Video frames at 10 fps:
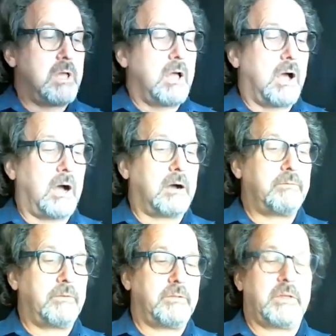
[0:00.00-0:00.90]
of
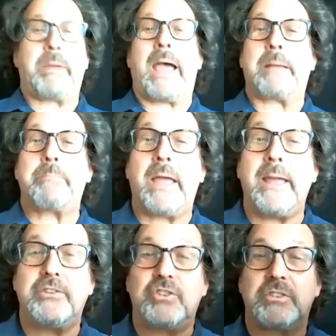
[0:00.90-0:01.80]
the back
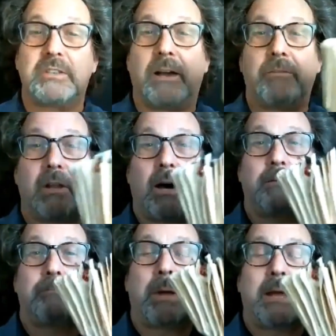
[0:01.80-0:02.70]
pages of a lot of
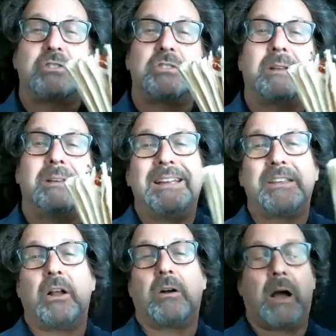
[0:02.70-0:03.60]
patients.
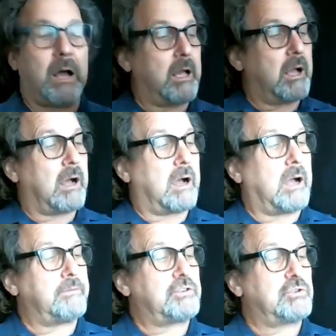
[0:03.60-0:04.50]
You know,
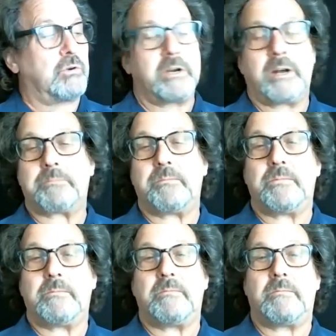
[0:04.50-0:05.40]
I've stored up
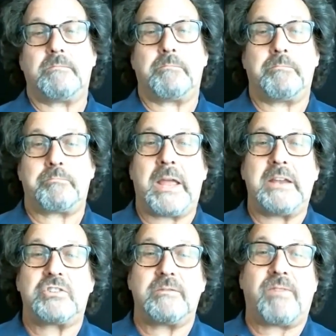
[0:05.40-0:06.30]

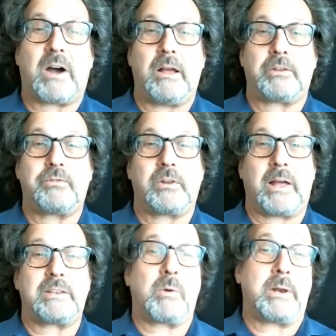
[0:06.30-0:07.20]
patient files for
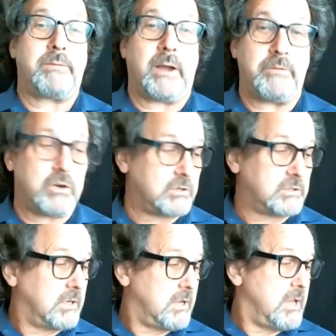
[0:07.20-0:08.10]
like 25 years.
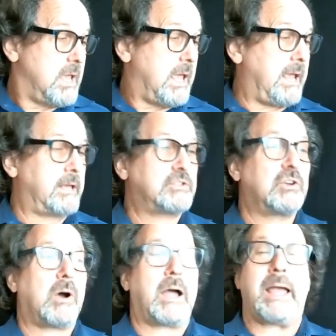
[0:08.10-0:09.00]
And
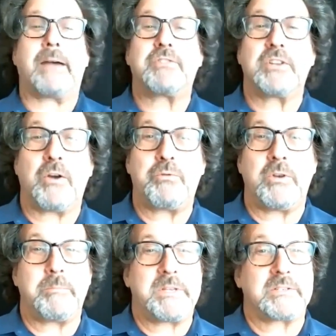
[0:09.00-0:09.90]
so I have to go through
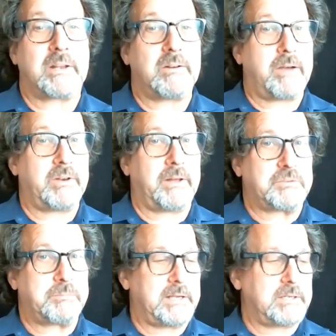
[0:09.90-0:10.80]
them because I don't have enough
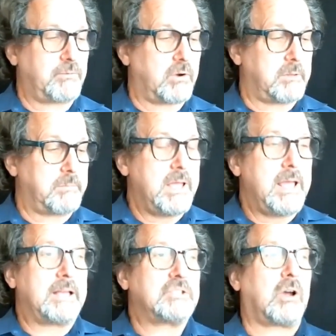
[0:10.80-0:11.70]
space for them.
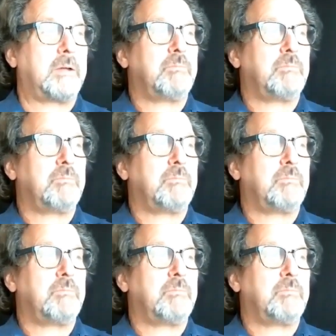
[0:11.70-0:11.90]
And so I